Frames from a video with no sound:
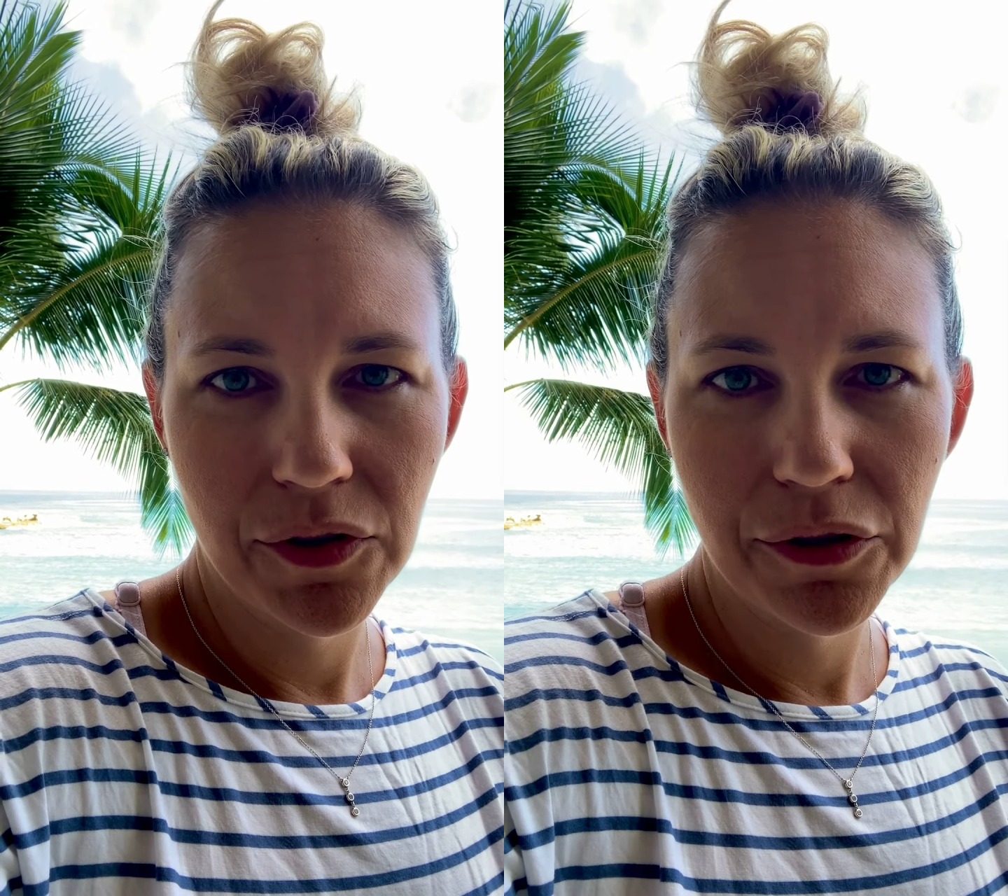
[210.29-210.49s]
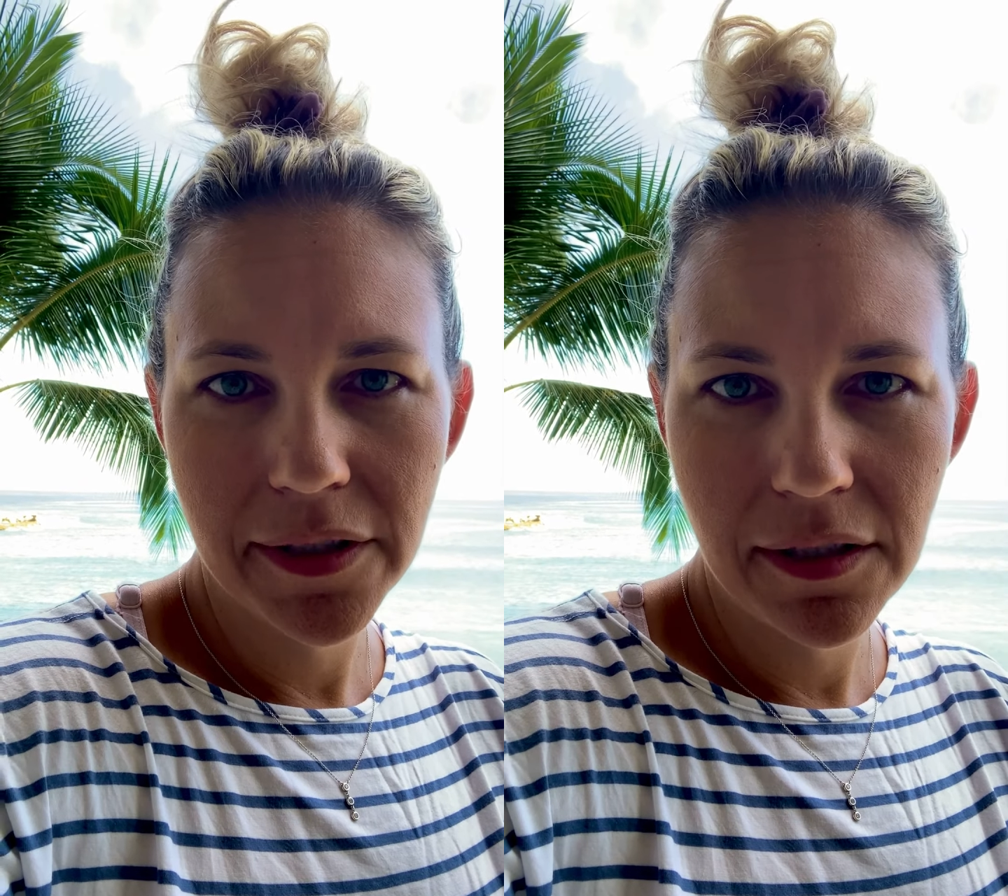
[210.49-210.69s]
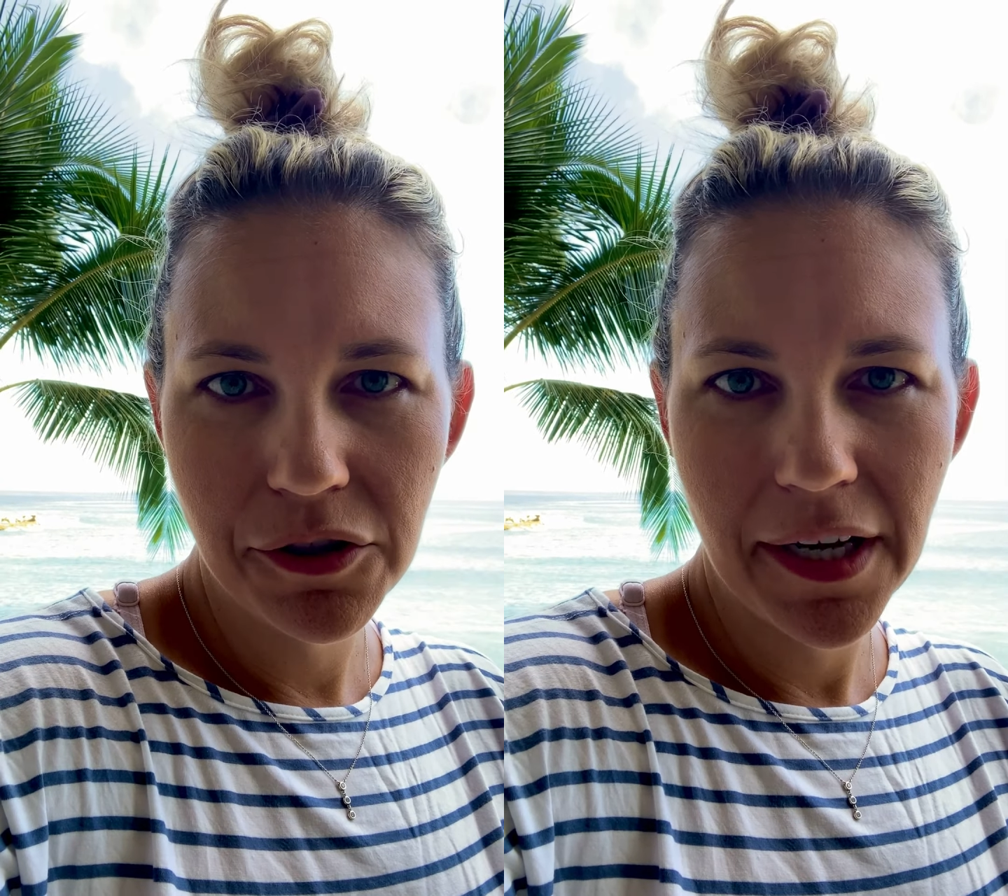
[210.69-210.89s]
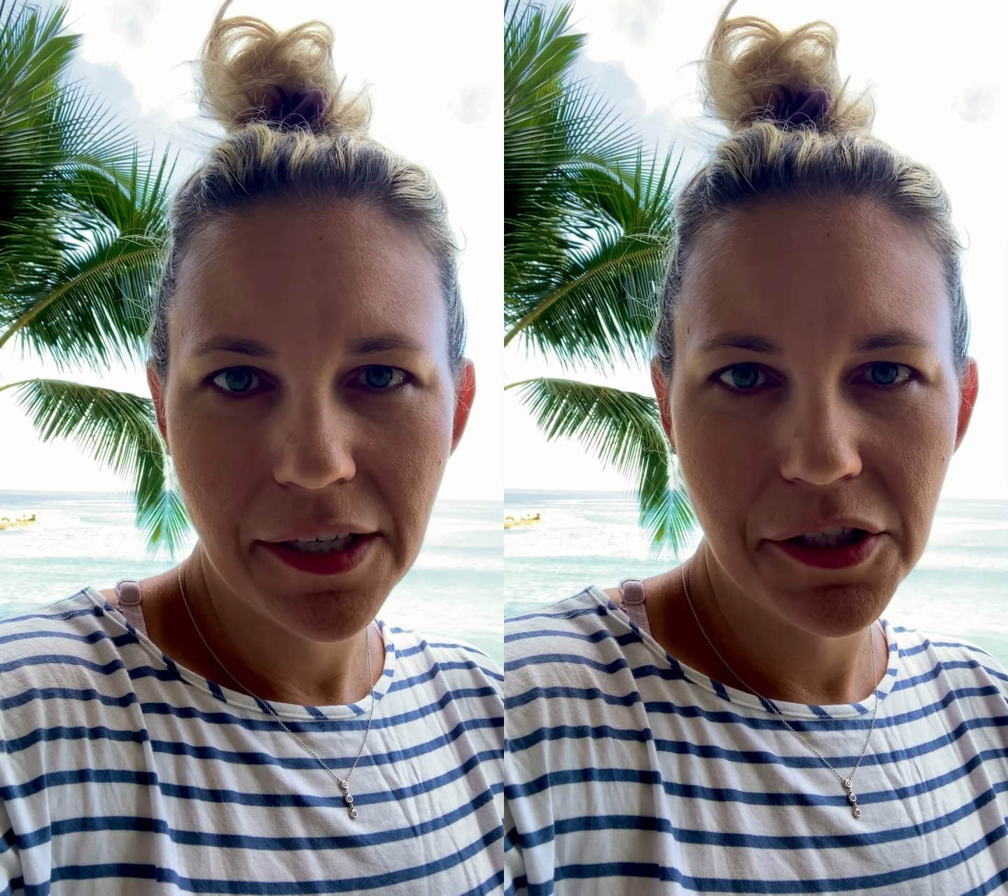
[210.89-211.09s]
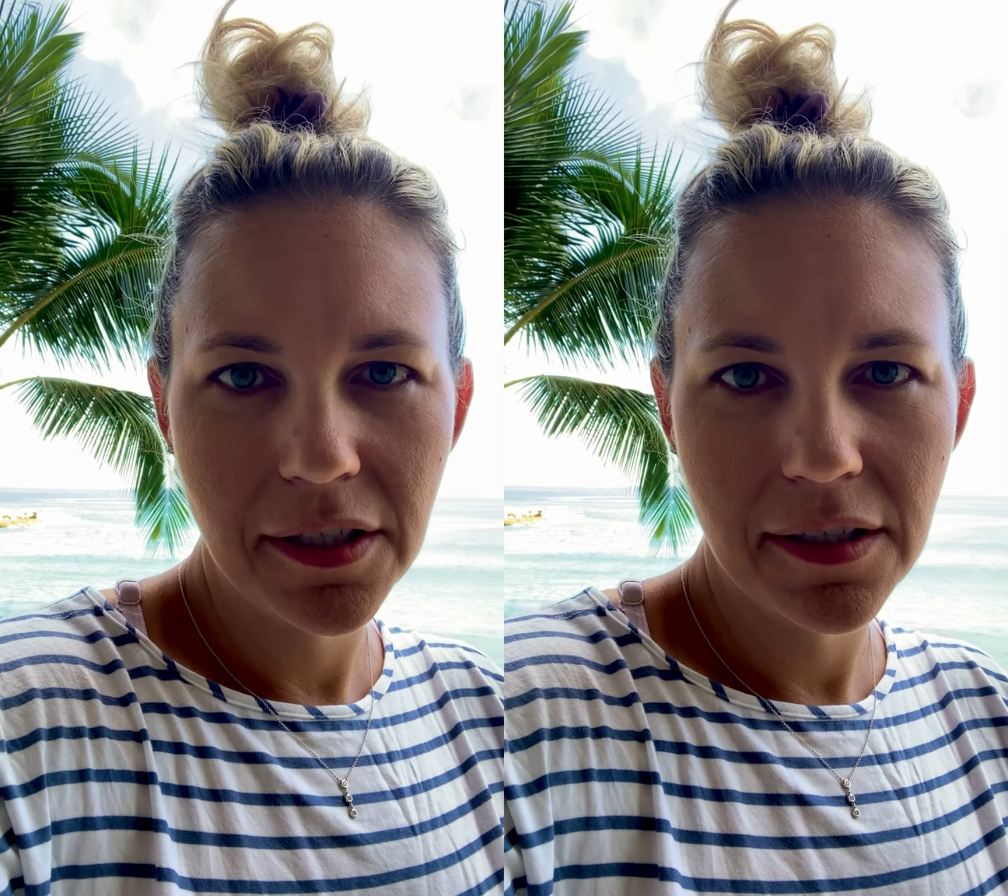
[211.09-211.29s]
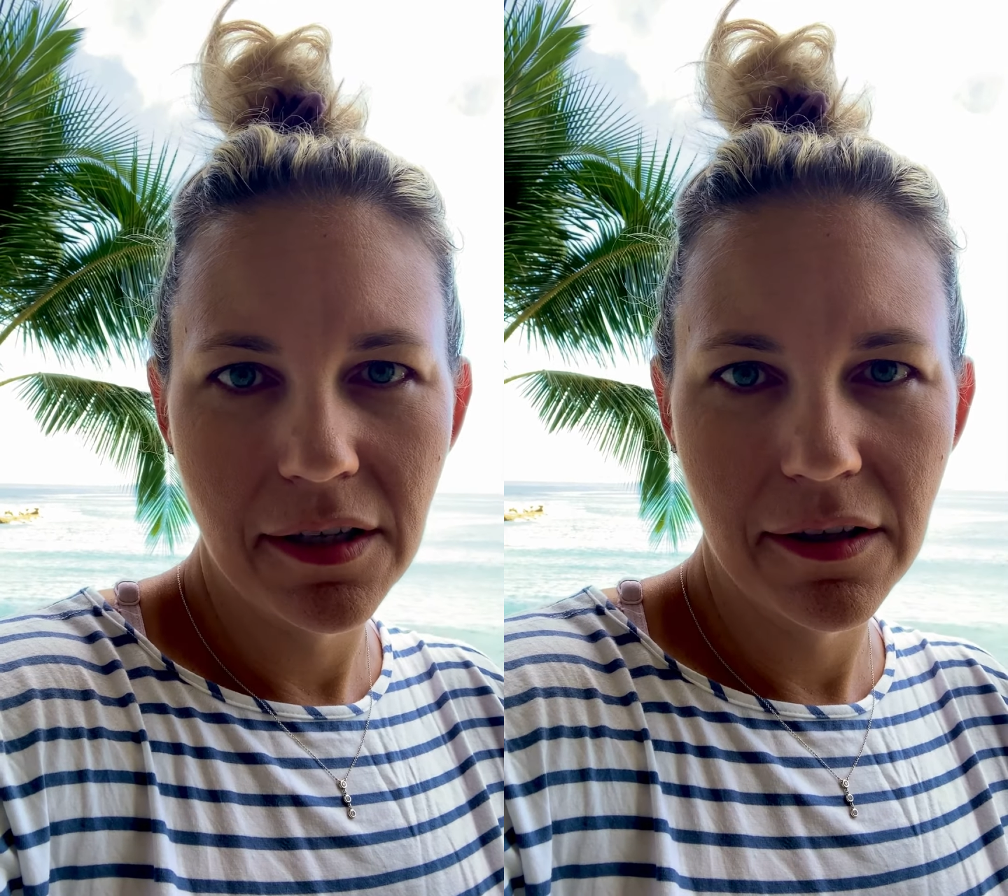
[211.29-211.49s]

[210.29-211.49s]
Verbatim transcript: tourist attractions,